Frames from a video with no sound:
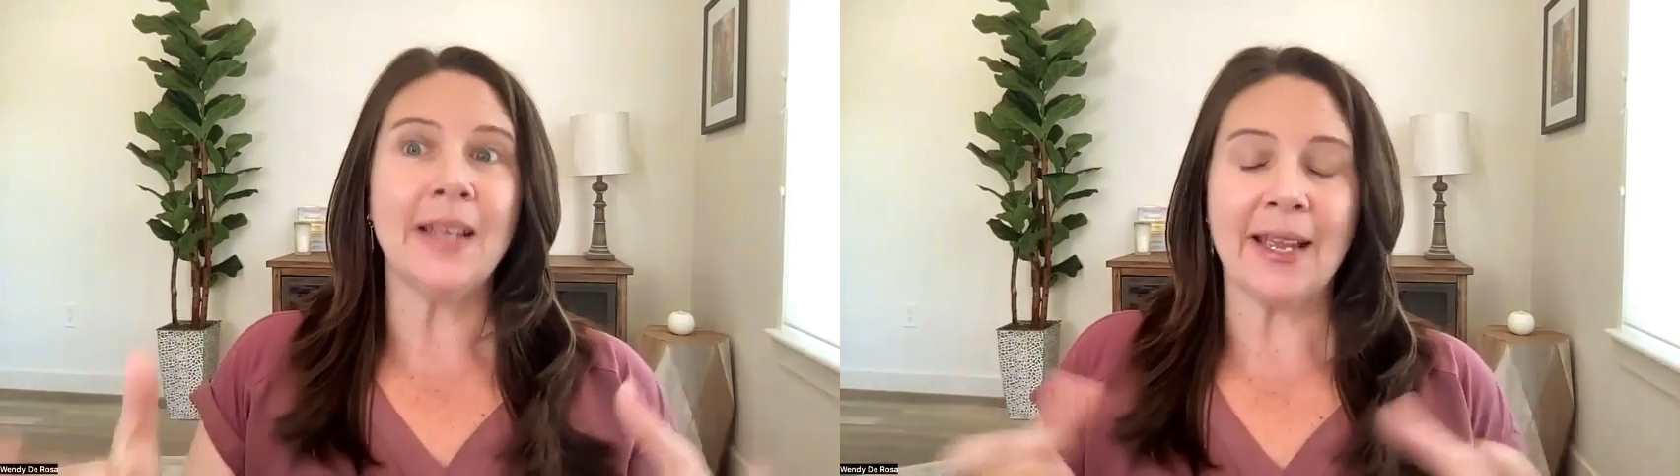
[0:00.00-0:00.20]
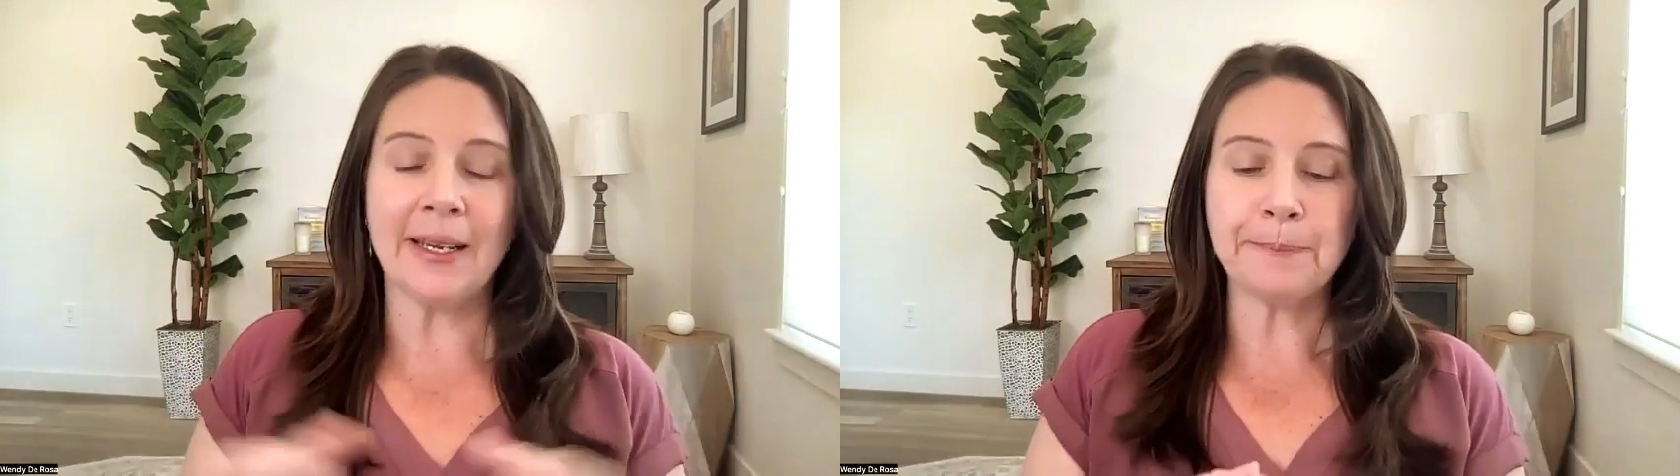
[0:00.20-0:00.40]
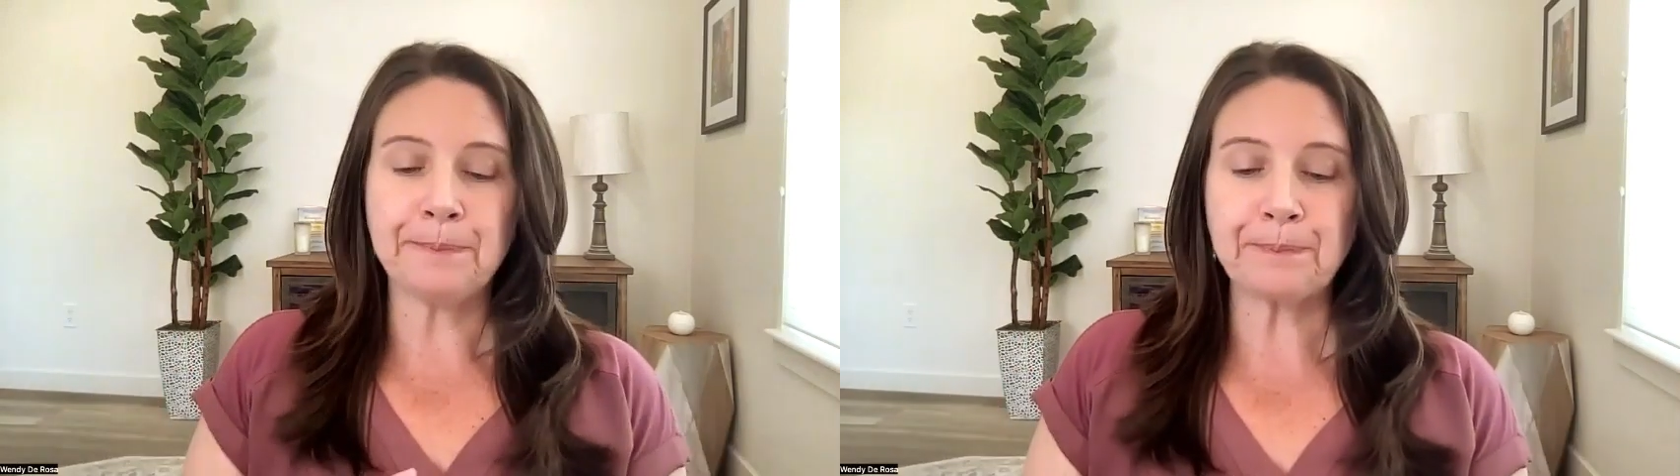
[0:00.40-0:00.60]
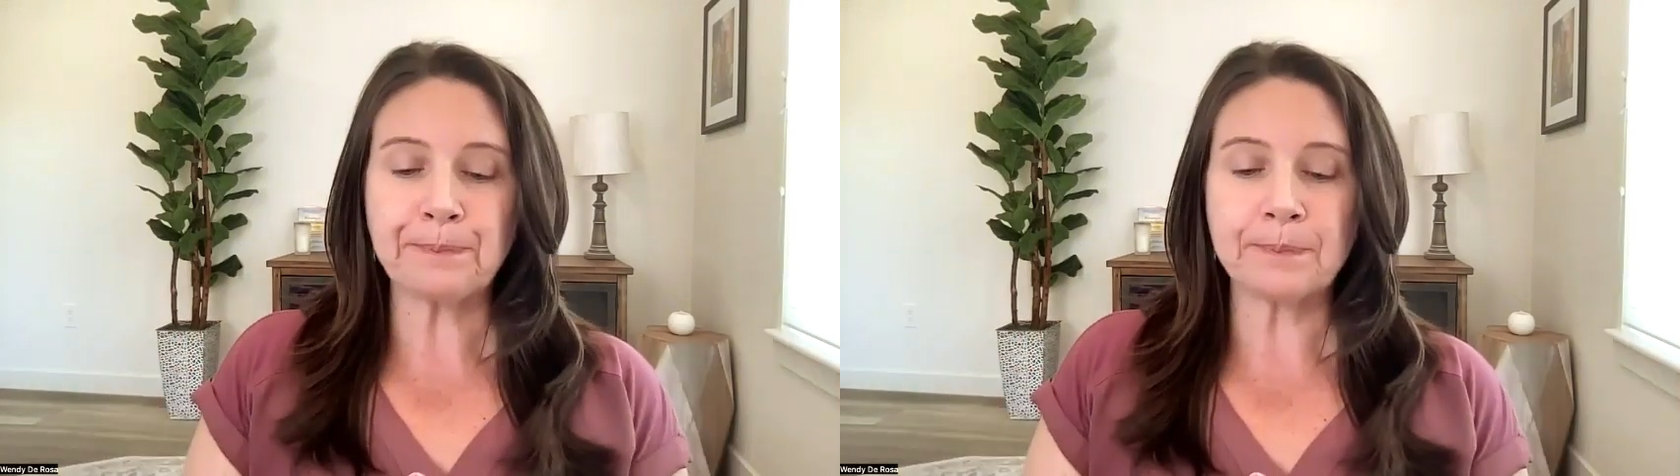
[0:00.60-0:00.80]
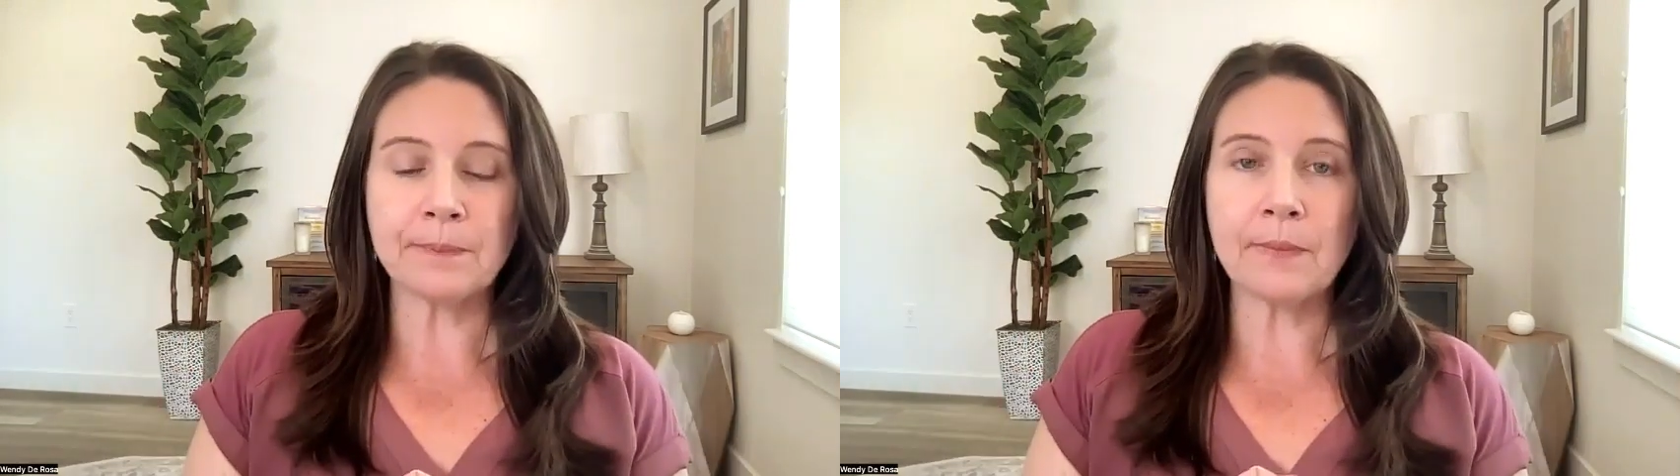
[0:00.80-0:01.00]
day
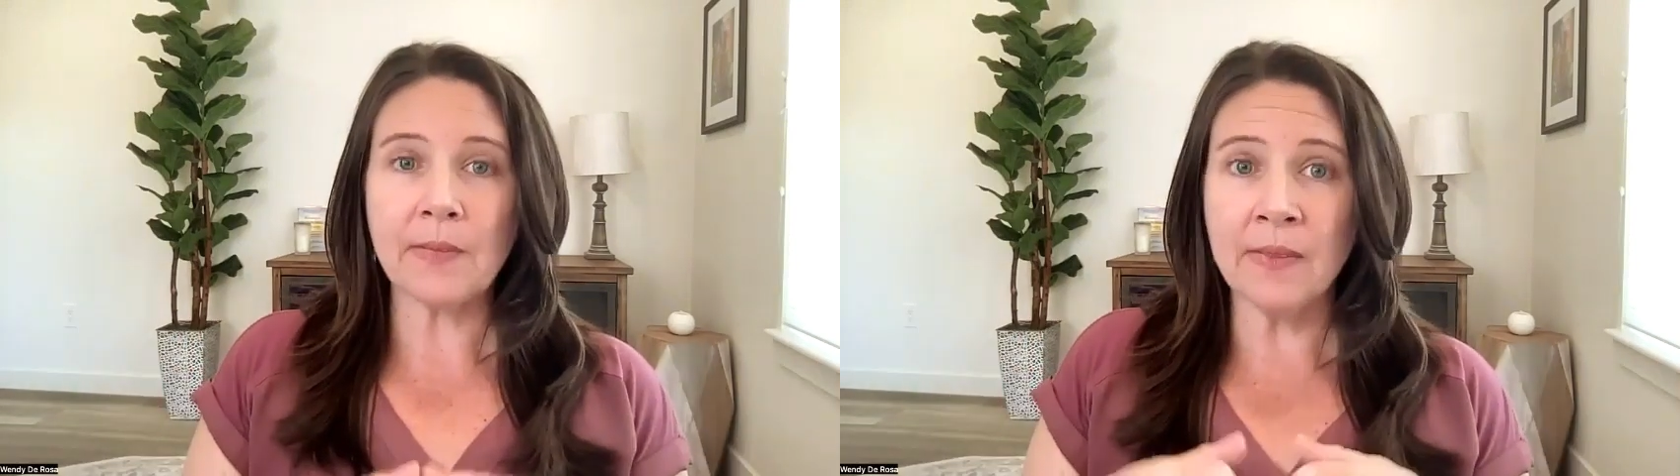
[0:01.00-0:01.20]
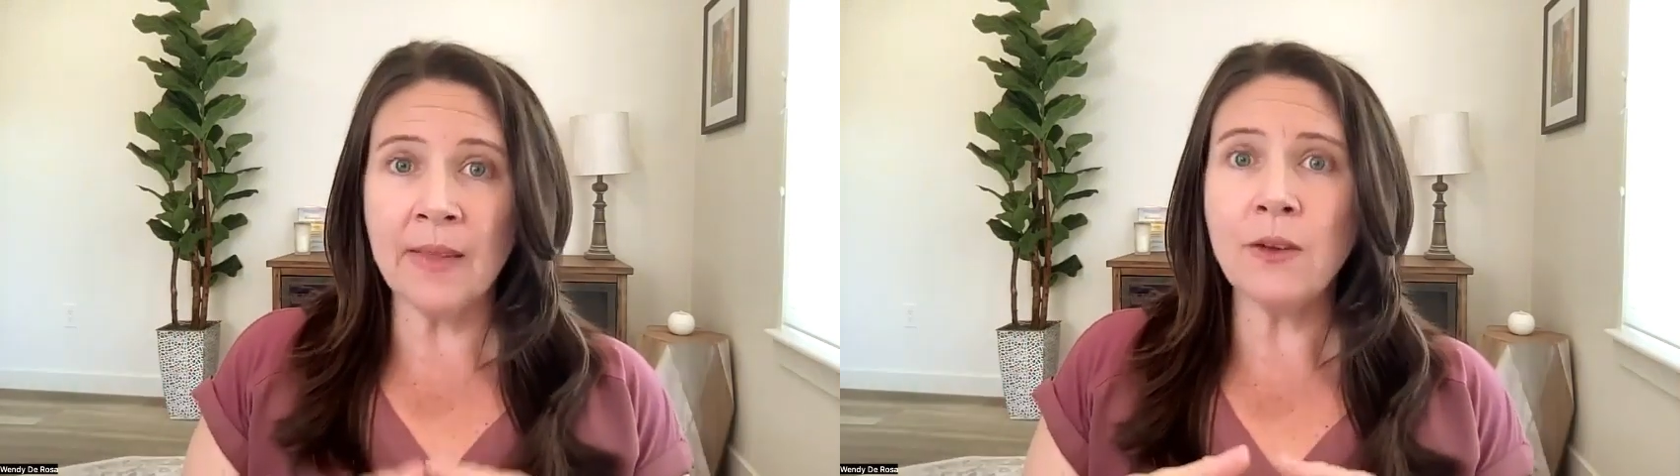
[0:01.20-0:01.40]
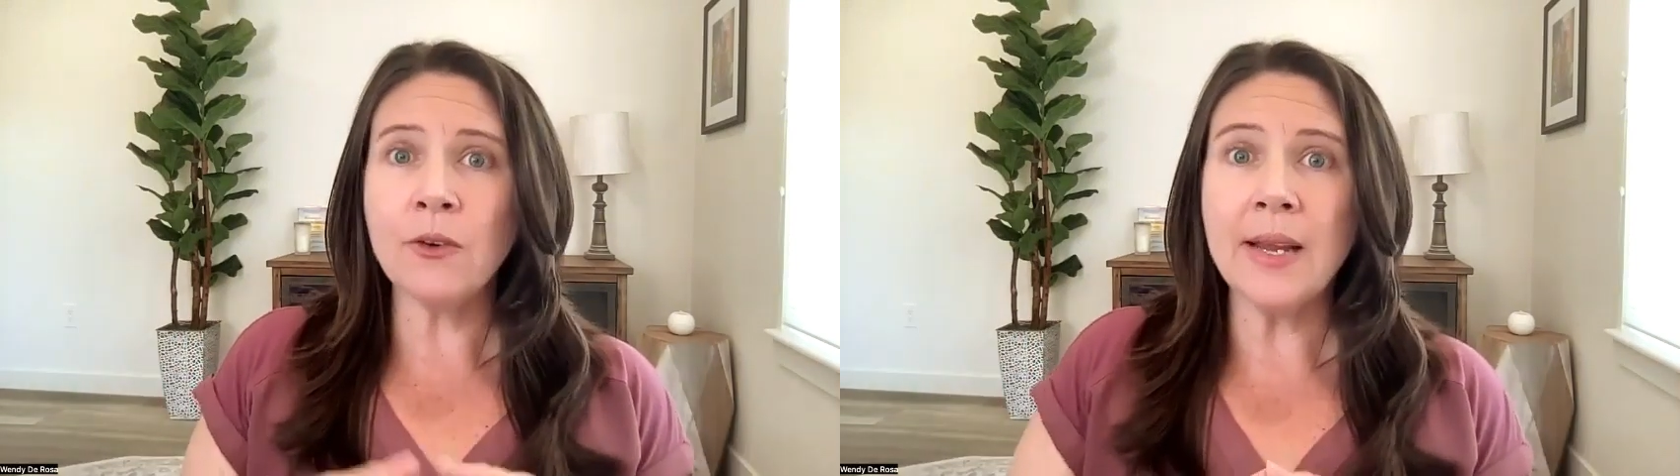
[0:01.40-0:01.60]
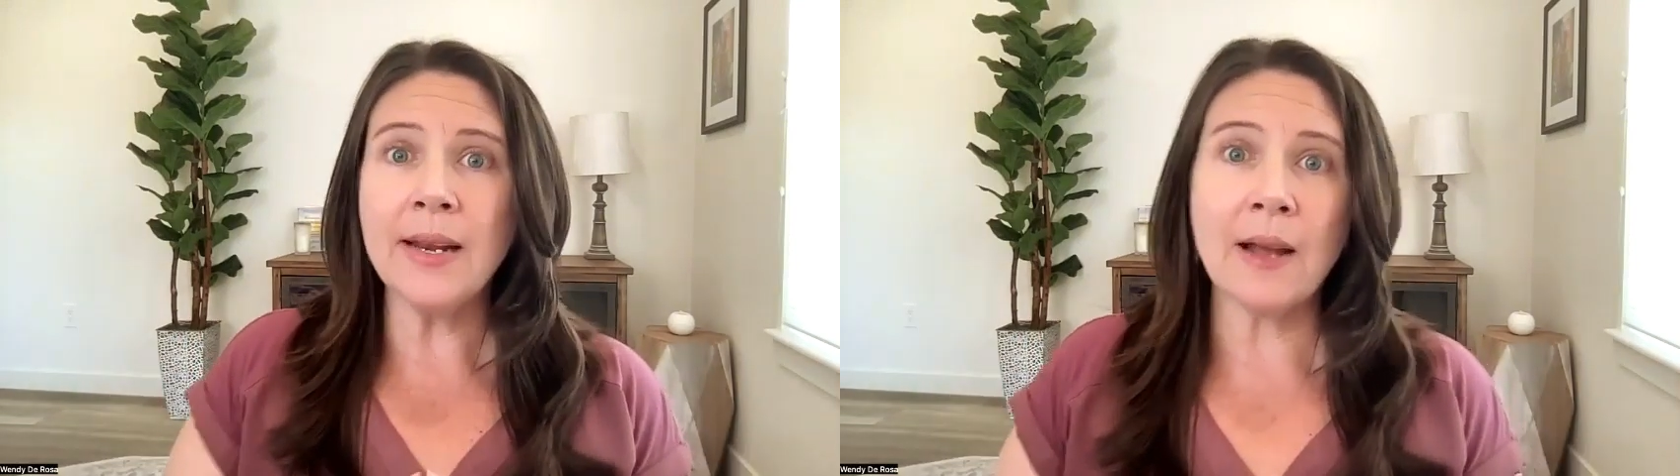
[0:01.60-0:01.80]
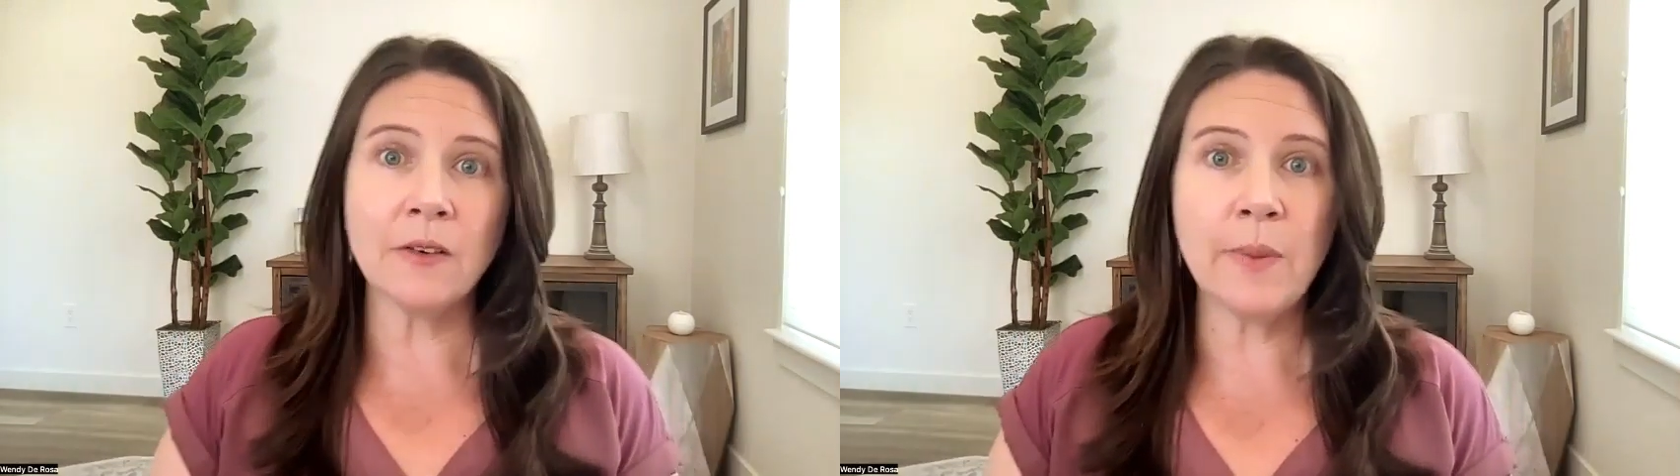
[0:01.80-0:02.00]
they create out